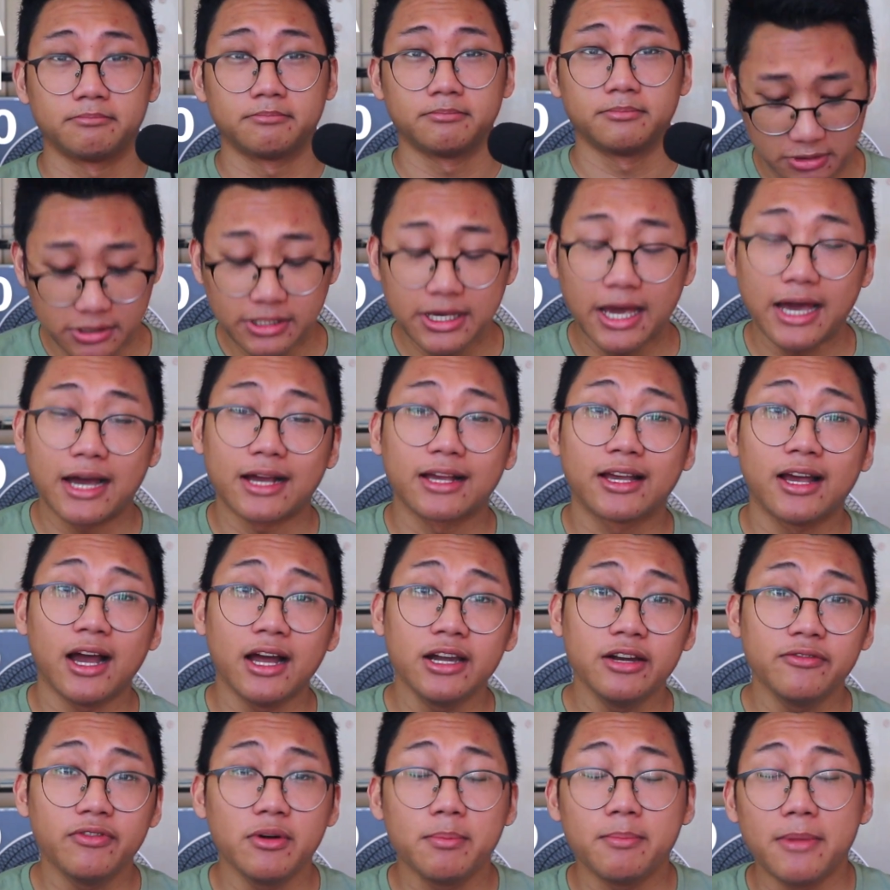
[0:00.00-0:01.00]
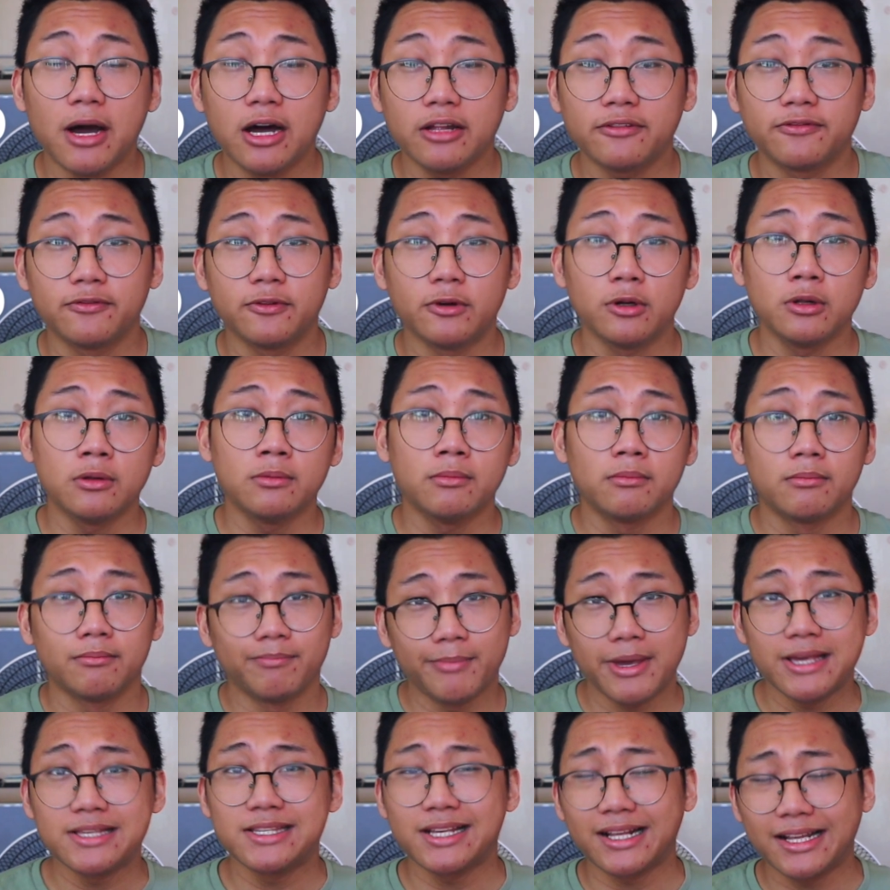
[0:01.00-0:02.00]
Yeah, kind of a mouthful,
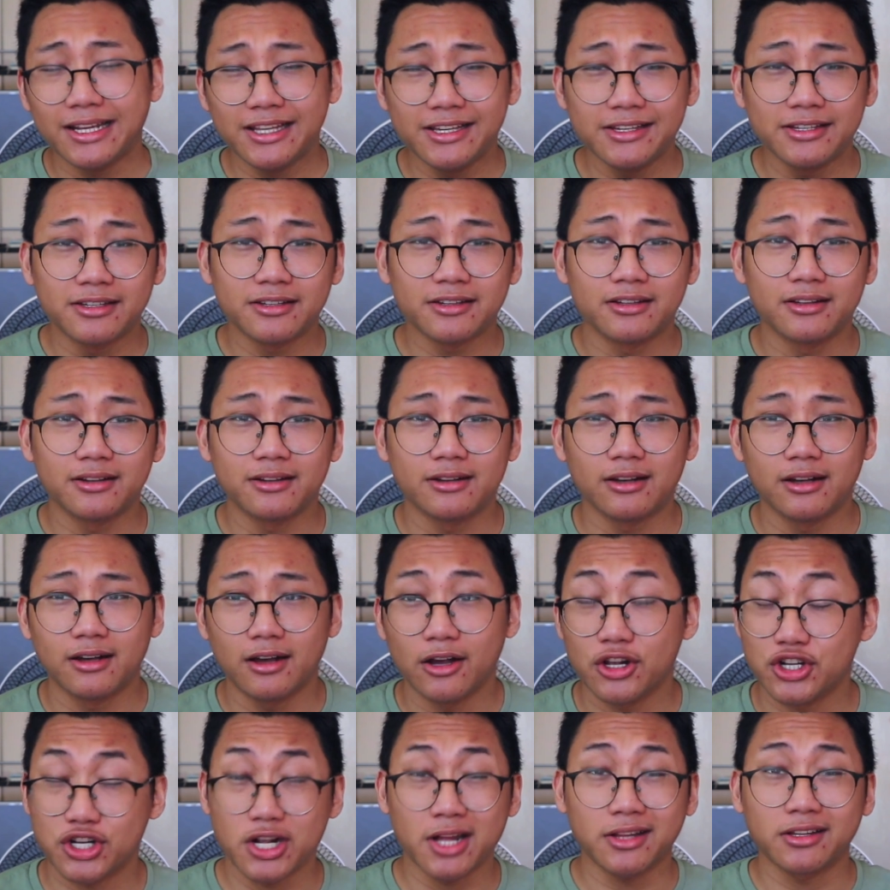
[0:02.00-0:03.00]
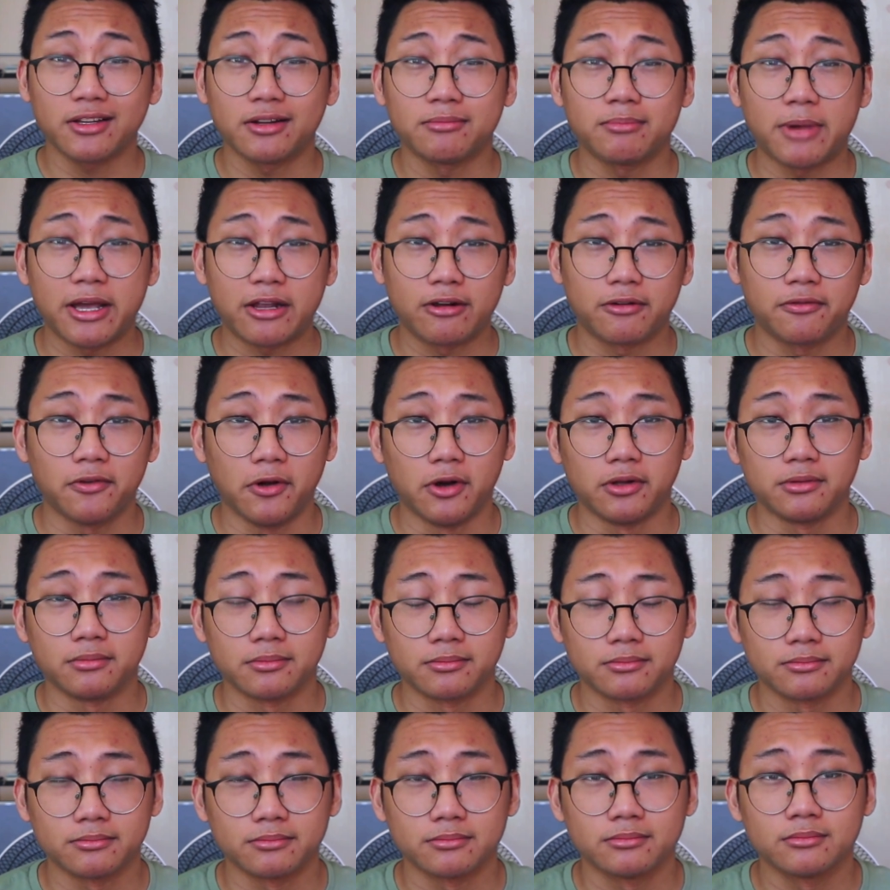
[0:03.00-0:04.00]
basically a shotgun microphone.
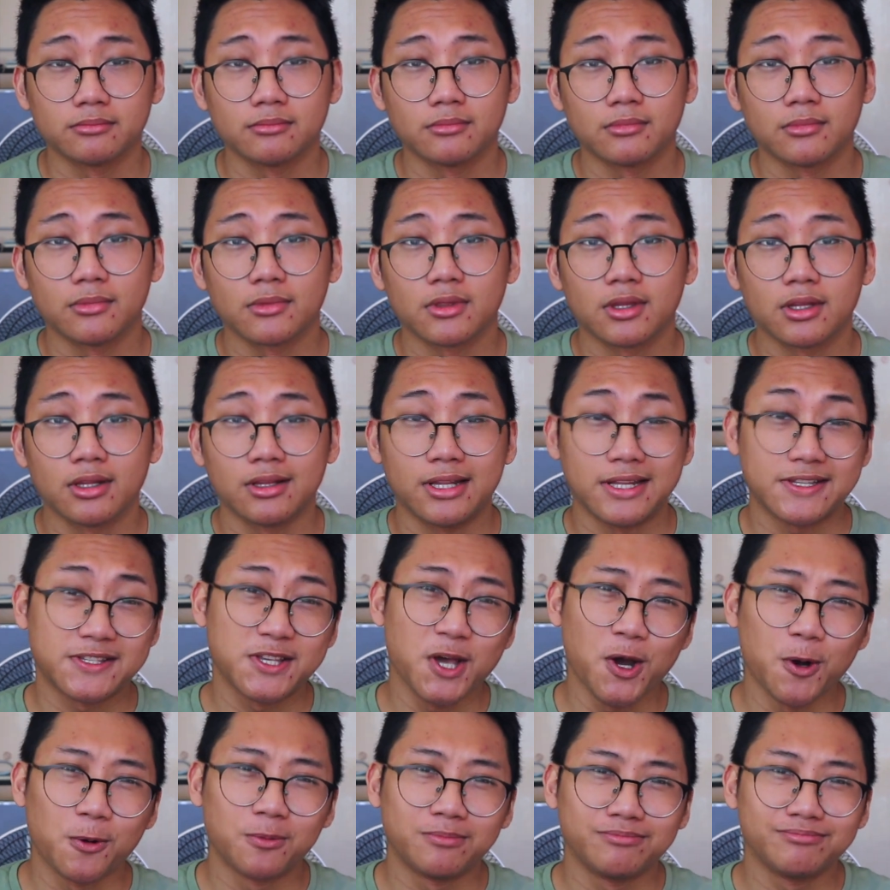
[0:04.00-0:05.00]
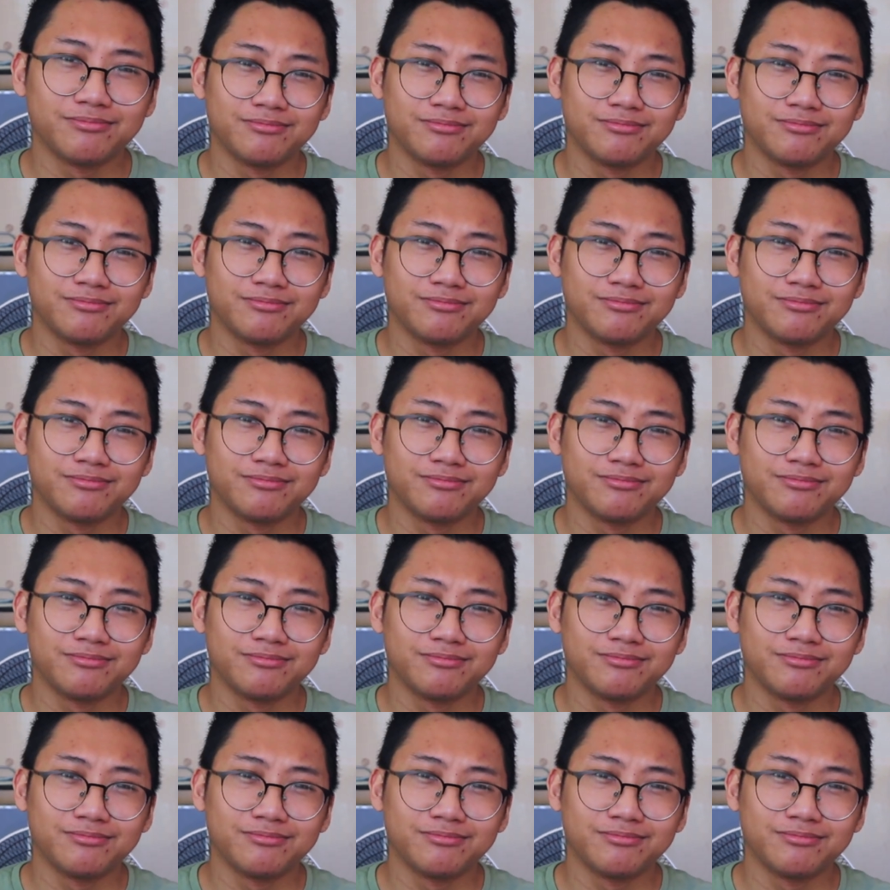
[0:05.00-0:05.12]
Let's go.